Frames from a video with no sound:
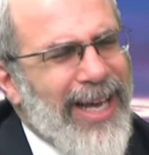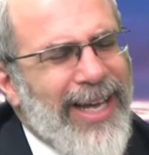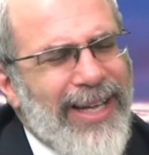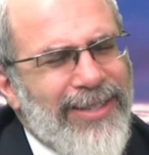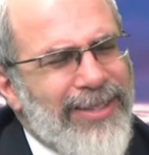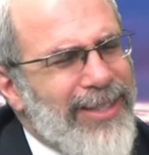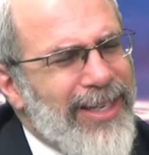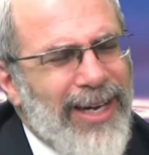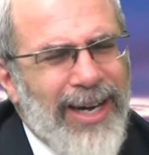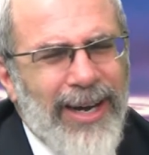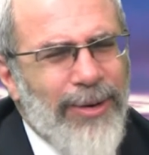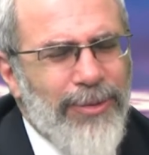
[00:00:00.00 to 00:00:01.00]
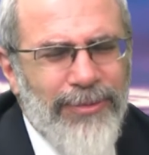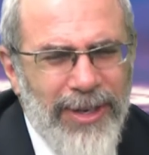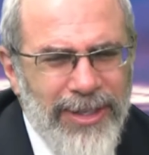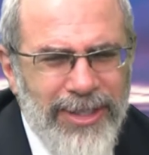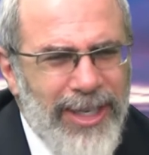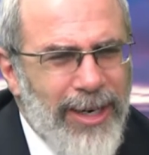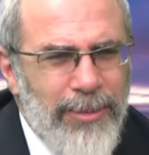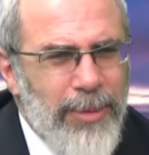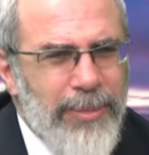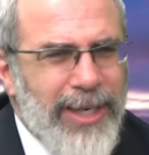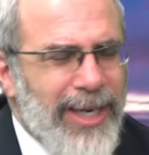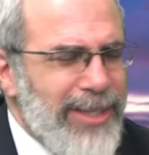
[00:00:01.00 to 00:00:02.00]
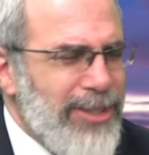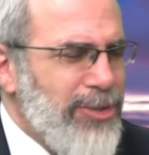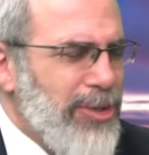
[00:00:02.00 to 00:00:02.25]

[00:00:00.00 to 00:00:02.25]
and I felt terrible because